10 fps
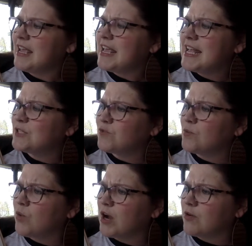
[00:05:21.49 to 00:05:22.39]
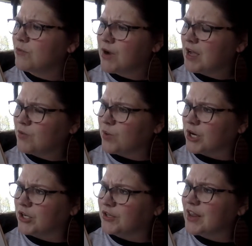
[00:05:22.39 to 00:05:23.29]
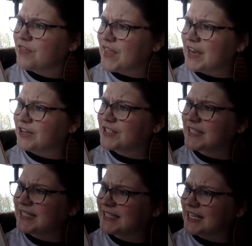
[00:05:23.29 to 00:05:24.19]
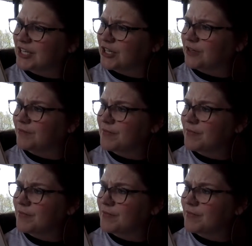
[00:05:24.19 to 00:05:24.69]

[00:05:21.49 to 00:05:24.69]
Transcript: It's from Rug World. There's the sticker.